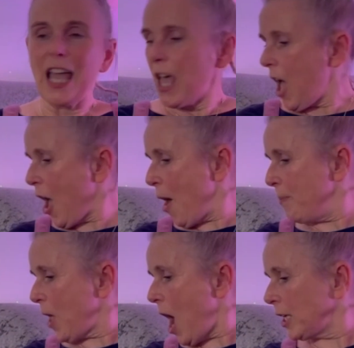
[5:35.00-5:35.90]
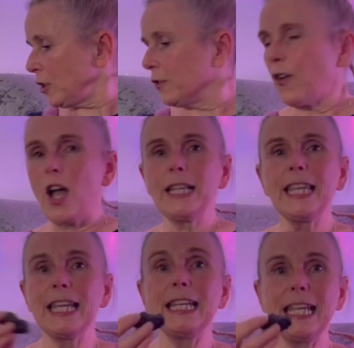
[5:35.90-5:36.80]
that I could find,
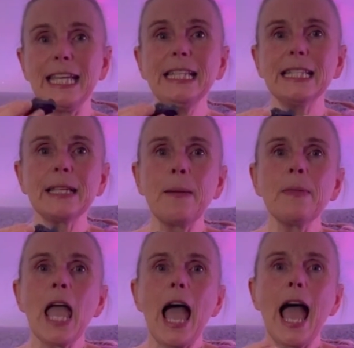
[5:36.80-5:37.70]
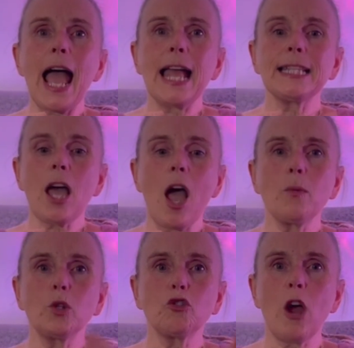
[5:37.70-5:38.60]
the Elite, and I
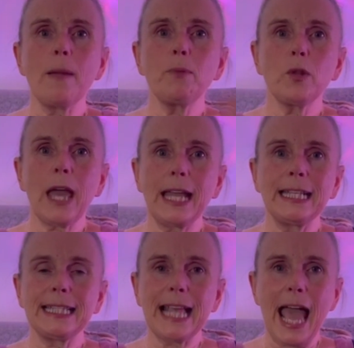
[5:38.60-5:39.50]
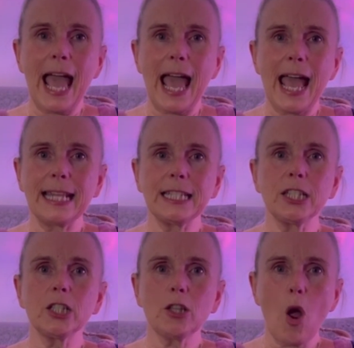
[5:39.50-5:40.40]
would try and put that in his hand and
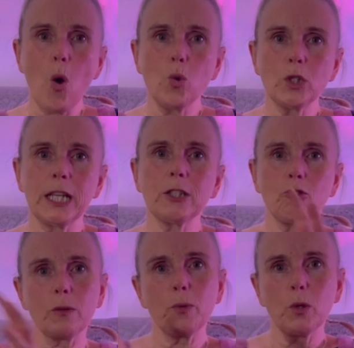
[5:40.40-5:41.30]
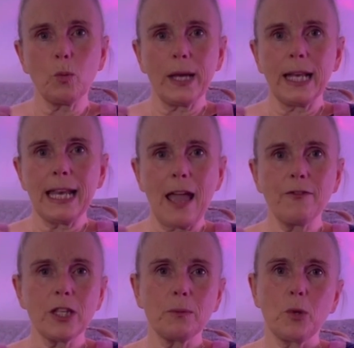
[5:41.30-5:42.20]
just hold it, or when I
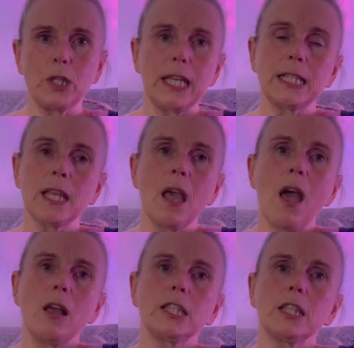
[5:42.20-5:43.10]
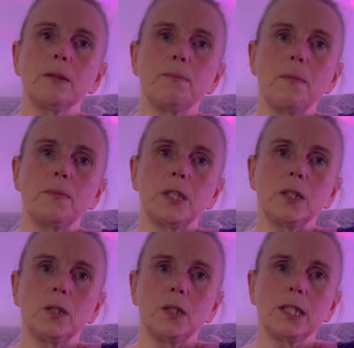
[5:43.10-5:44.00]
left, I put it to
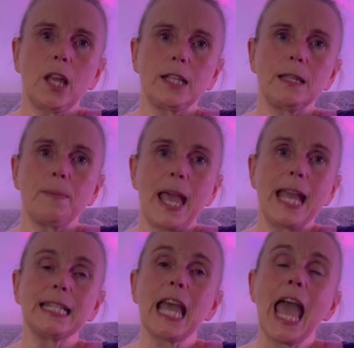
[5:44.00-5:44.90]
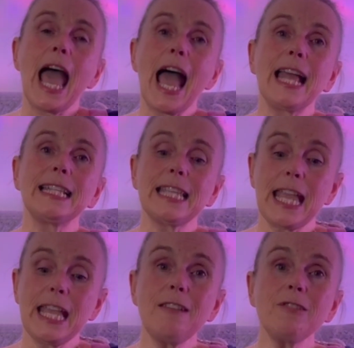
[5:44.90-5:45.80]
the side of the bed, and
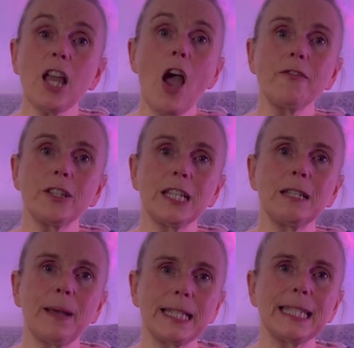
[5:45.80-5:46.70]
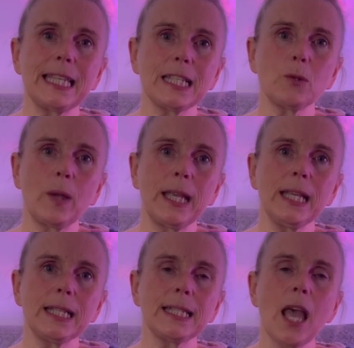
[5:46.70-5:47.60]
he recovered in about 6
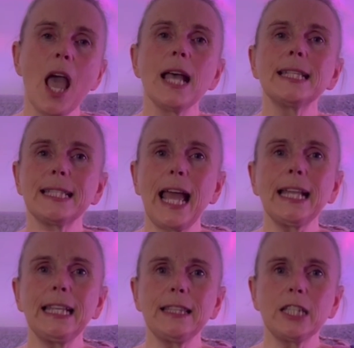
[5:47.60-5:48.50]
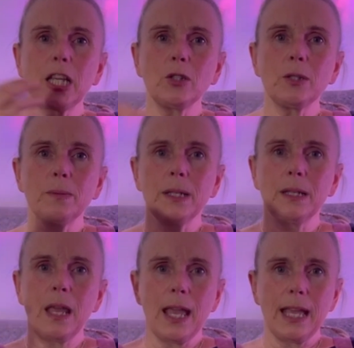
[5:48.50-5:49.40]
weeks. Sadly, the
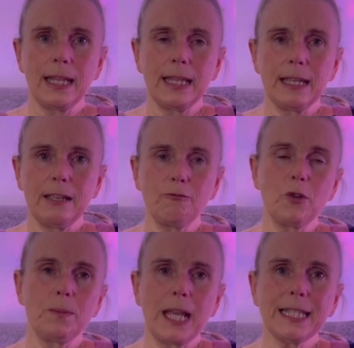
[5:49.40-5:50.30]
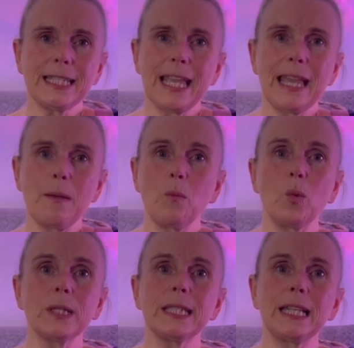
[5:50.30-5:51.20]
gentleman in the room next to him
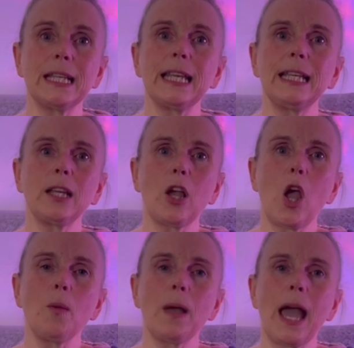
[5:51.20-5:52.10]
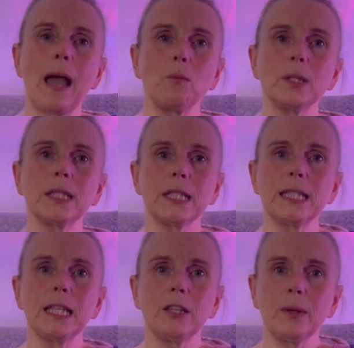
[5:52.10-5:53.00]
was still in a coma and was
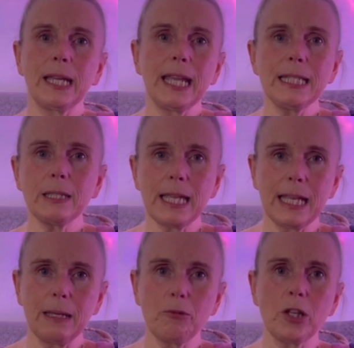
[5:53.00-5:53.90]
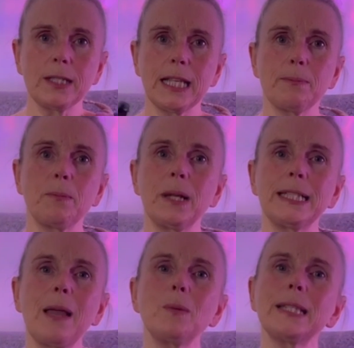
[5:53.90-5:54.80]
continuing his healing process, but my
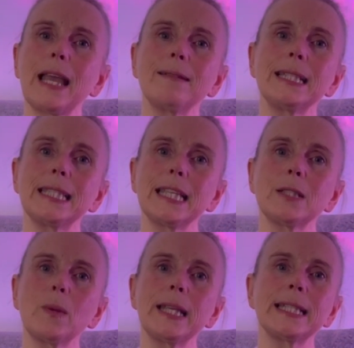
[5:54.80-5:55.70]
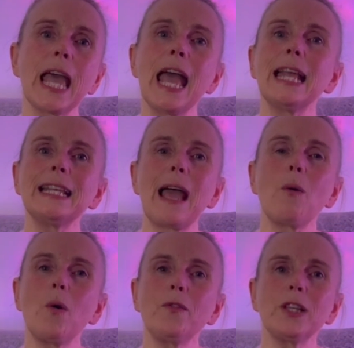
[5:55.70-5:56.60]
dad was out in 6 weeks.
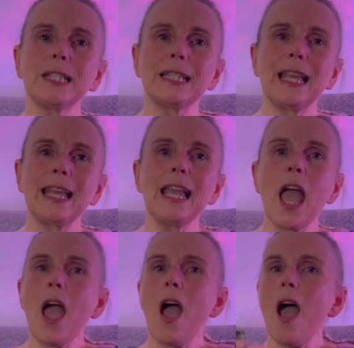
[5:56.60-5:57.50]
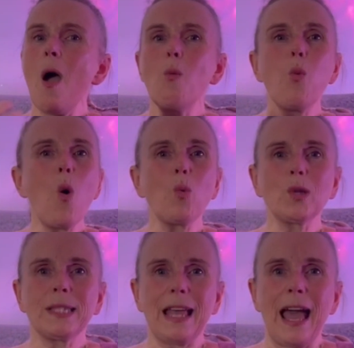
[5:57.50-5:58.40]
Now, obviously, what
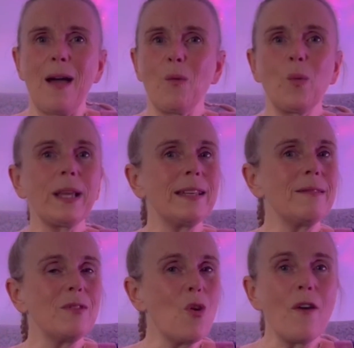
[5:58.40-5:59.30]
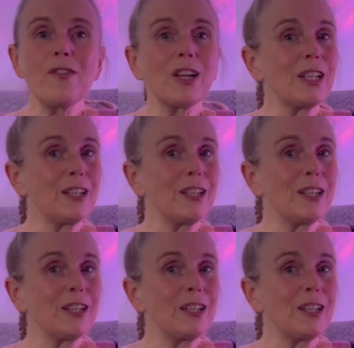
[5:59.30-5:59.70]
was that? We're never going to